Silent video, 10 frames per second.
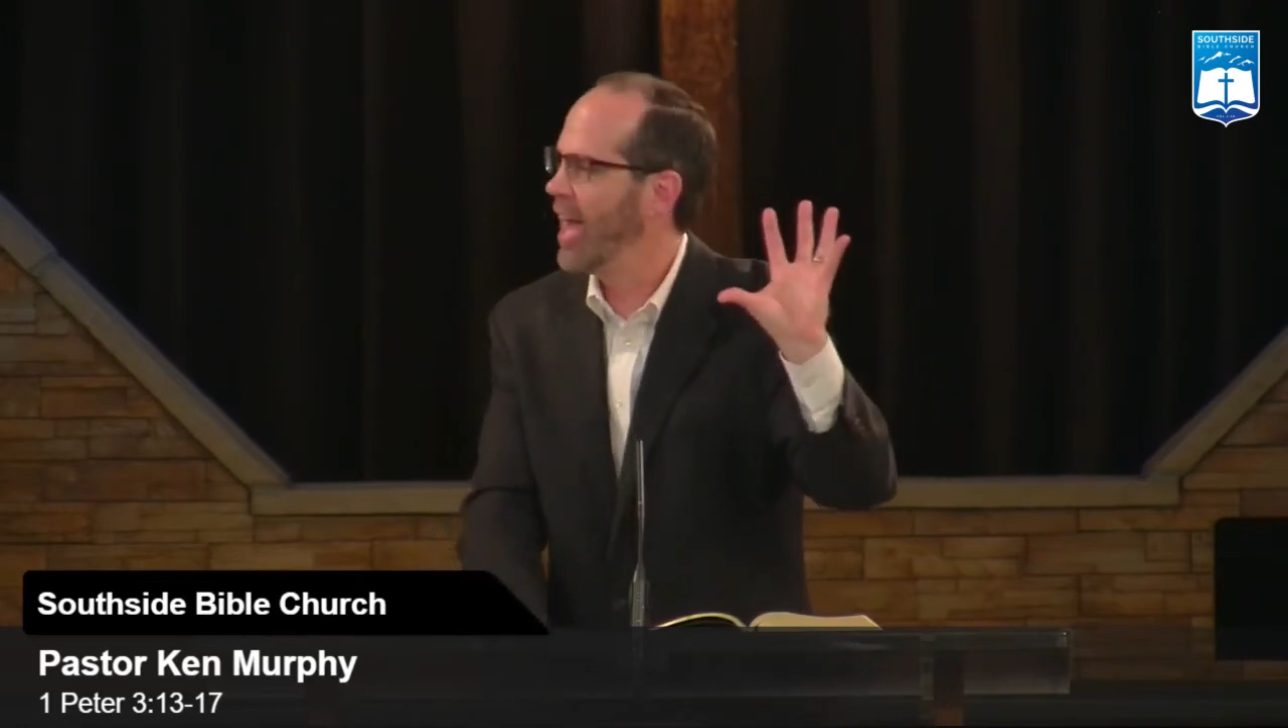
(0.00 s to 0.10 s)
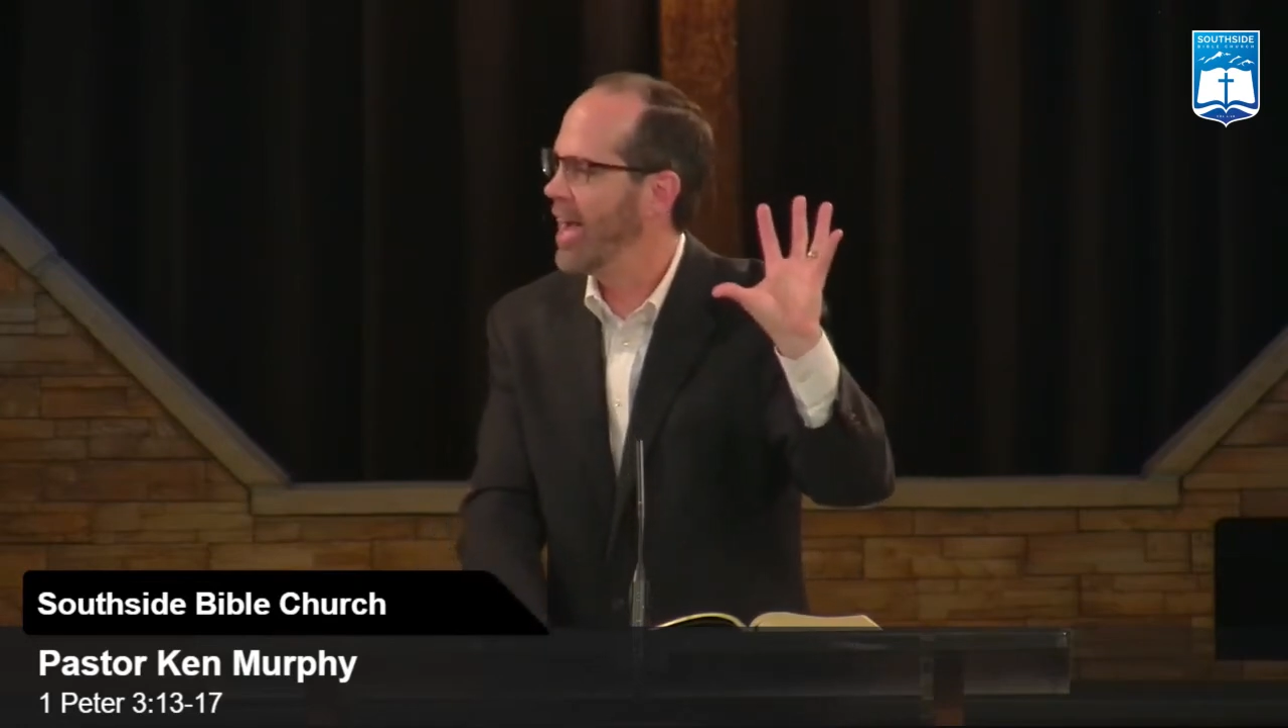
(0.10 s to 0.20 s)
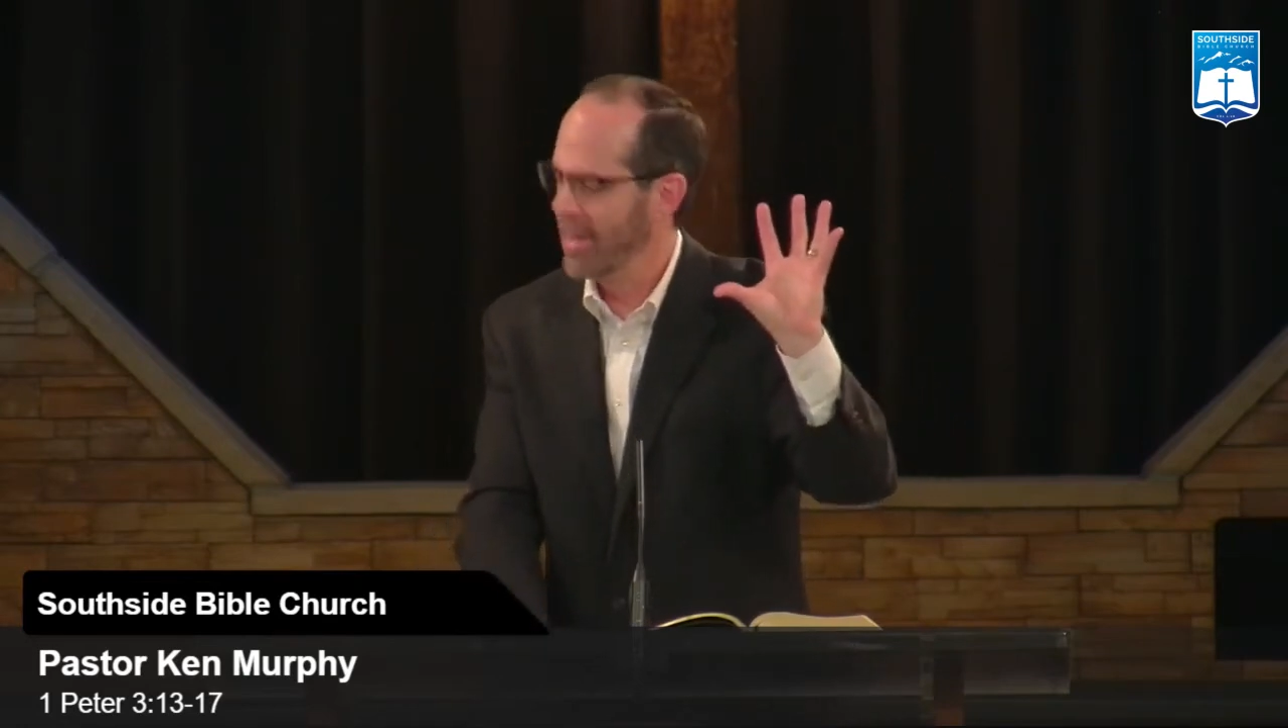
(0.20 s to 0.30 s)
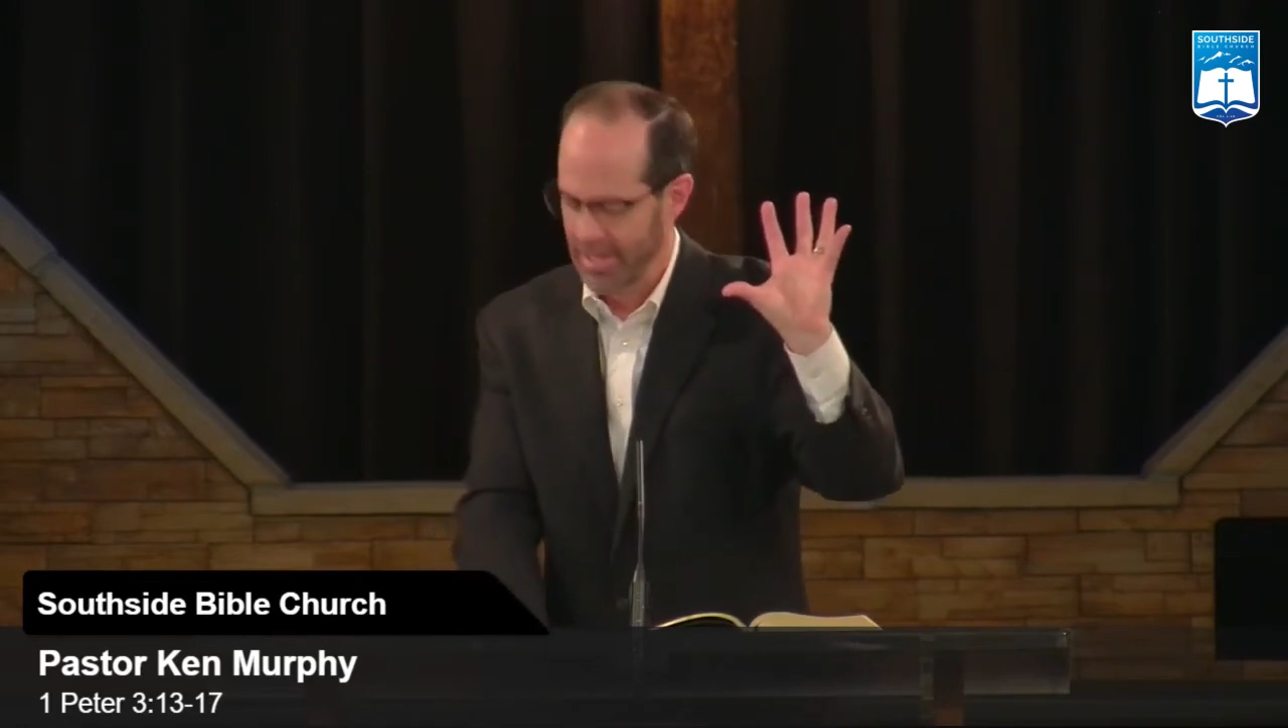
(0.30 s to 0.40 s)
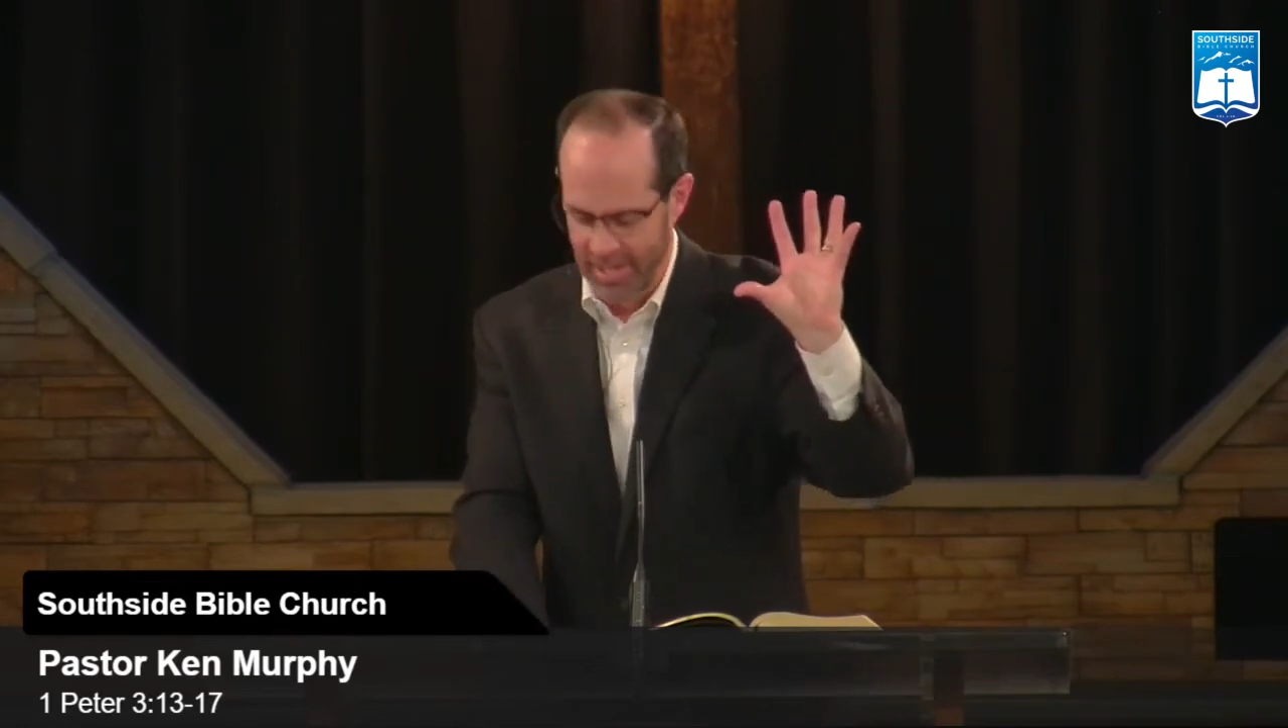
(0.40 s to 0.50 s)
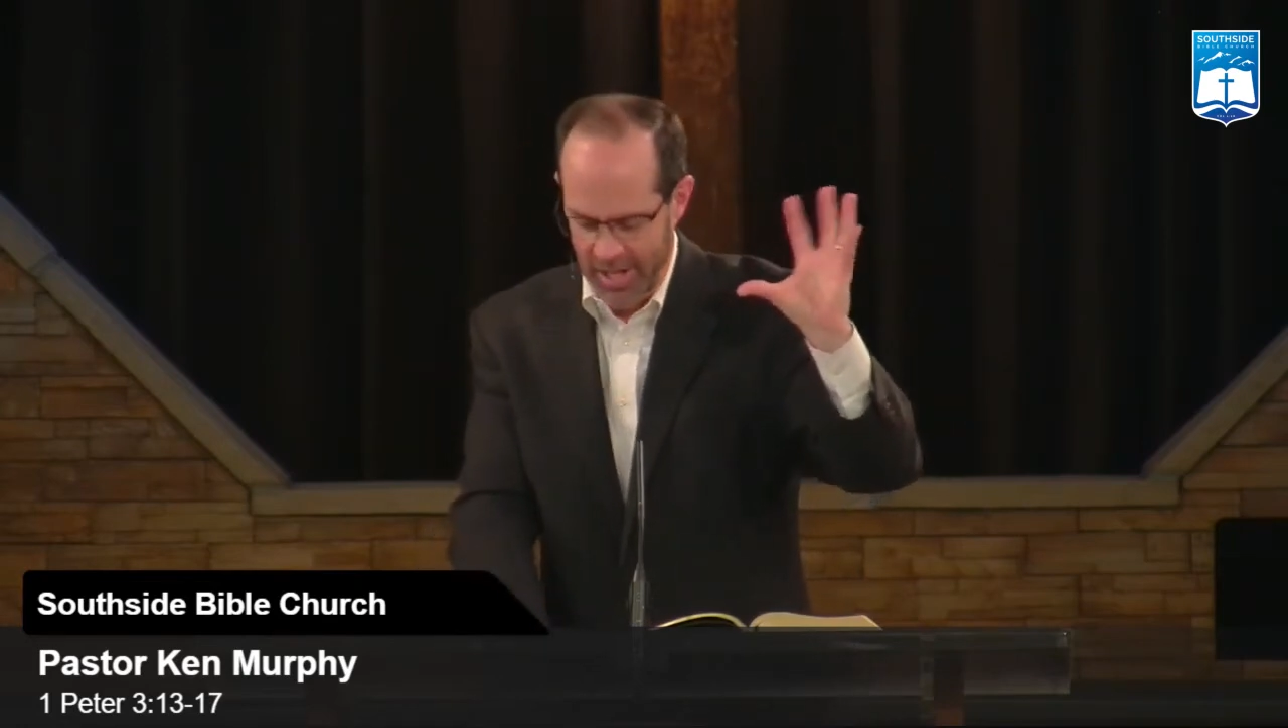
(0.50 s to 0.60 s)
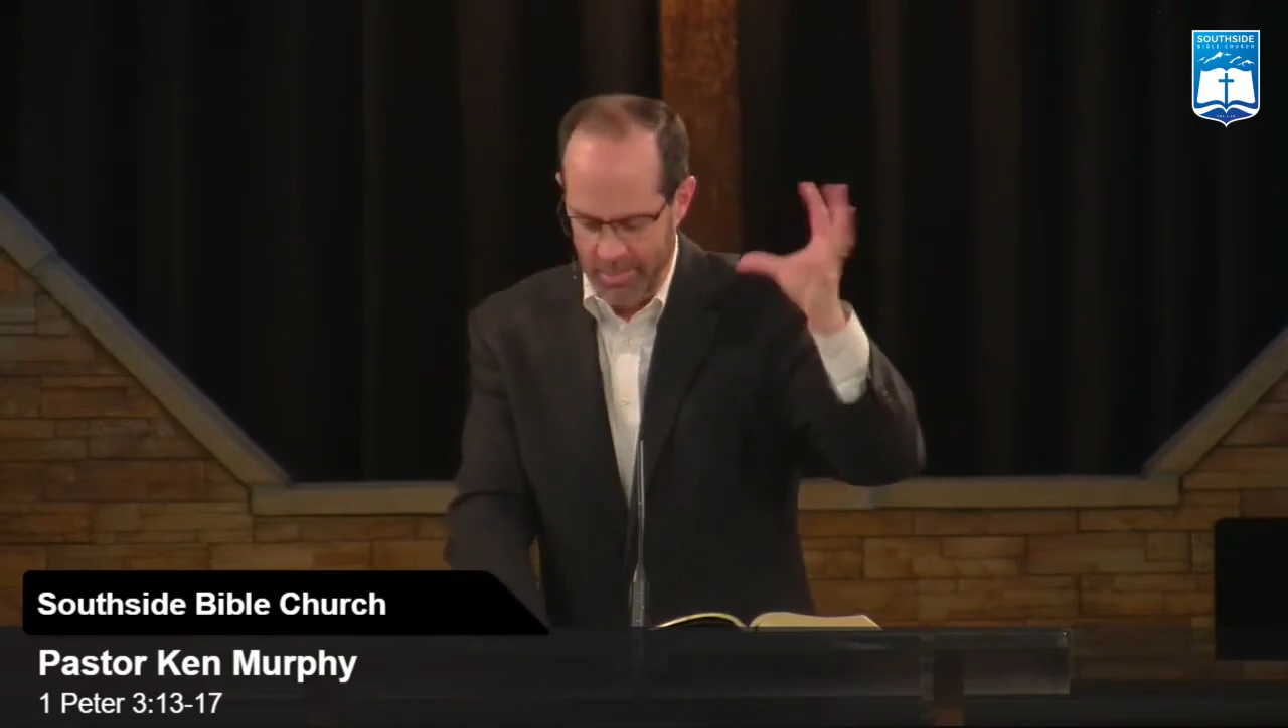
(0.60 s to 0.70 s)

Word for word: that